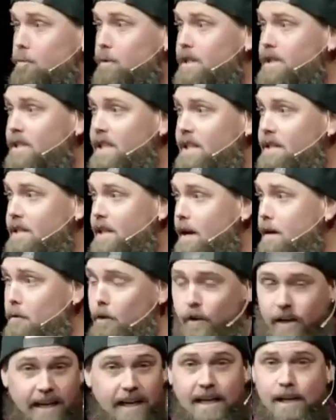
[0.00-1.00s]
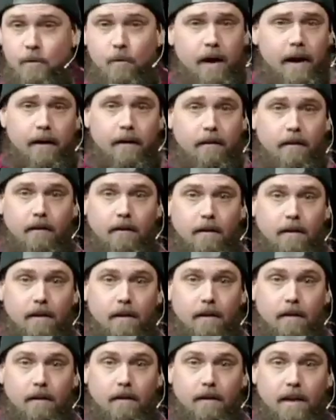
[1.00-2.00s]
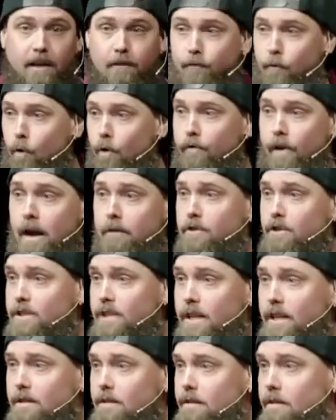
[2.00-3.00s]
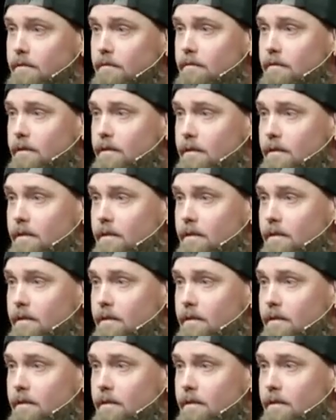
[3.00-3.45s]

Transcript: Do we see Samuel anywhere in 4, 5, or 6?